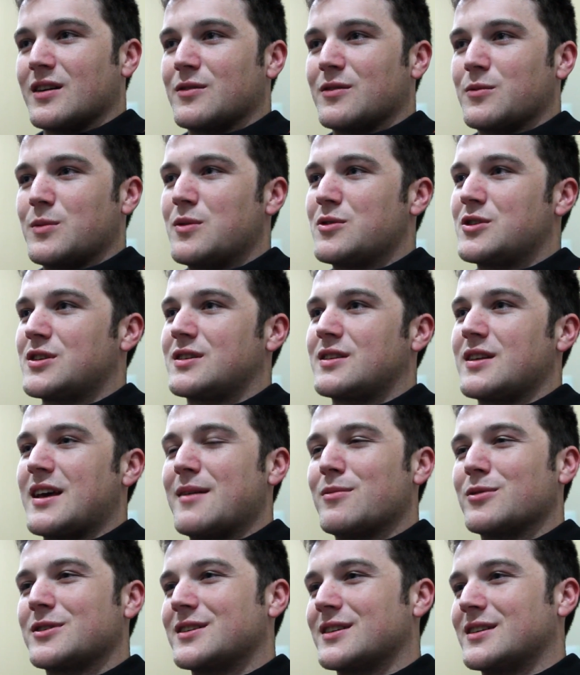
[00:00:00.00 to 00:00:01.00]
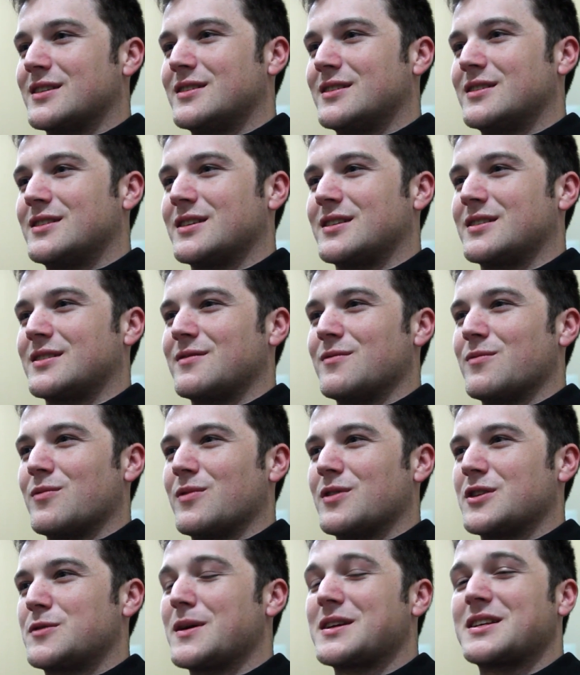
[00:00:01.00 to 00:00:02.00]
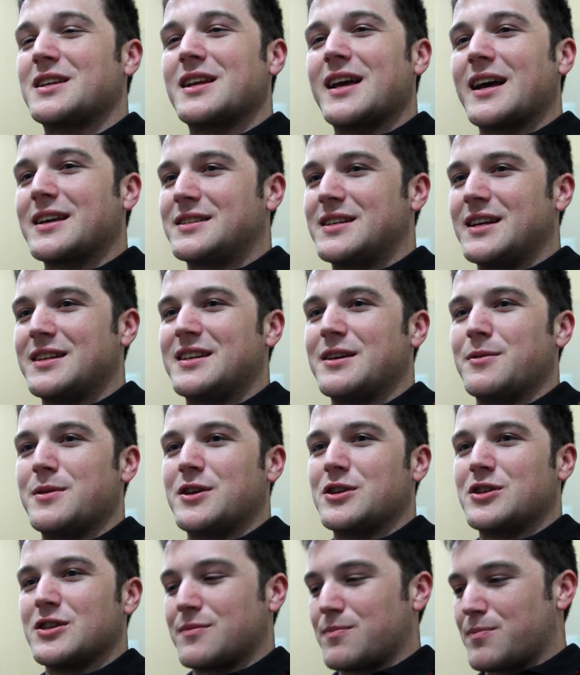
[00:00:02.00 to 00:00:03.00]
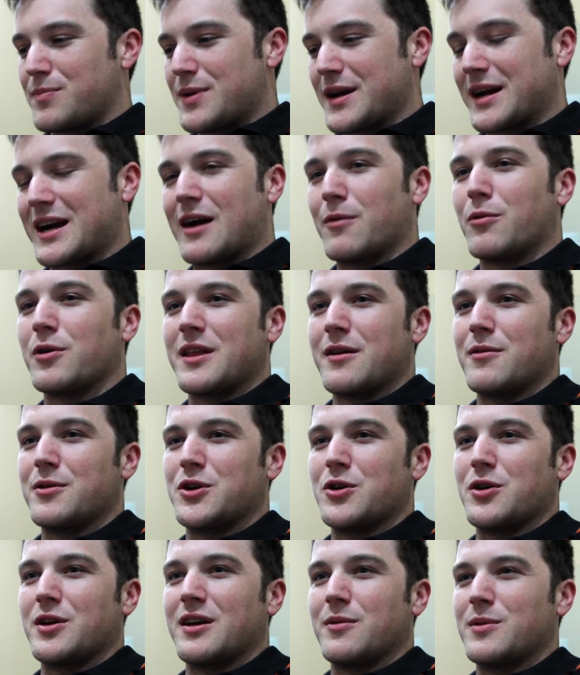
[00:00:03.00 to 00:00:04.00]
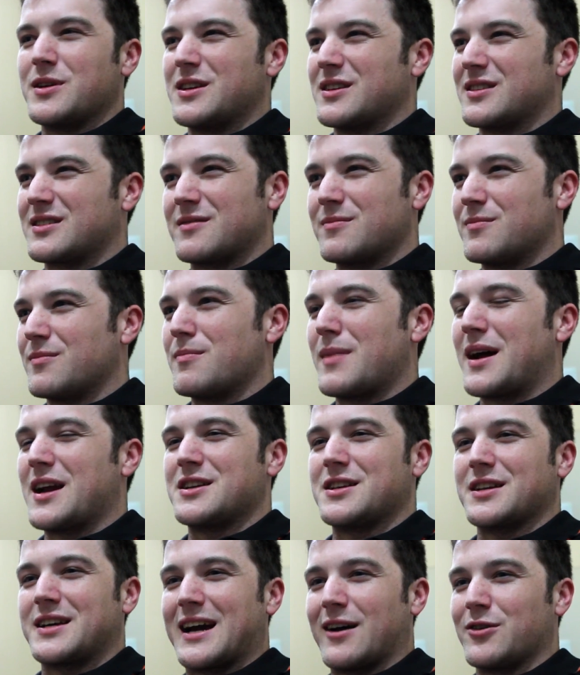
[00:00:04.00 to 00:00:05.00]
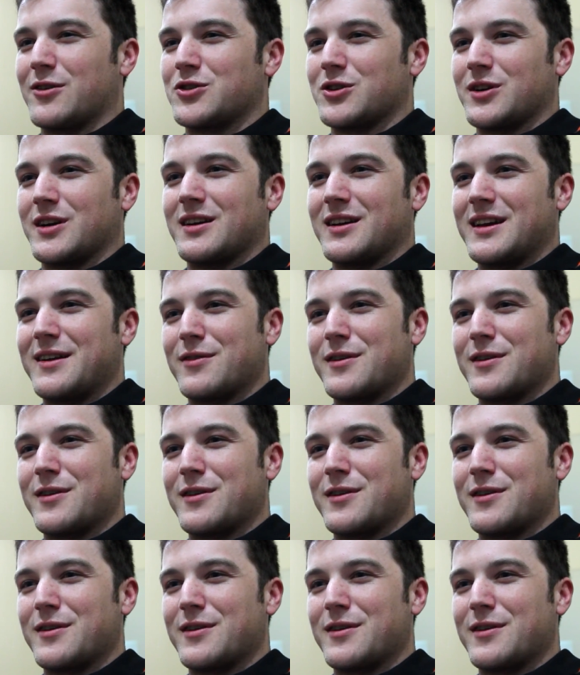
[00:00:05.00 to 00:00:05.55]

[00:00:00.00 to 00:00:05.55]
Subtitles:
We were just able to especially as CT, we could just pick out what they were doing and we just managed to counter it.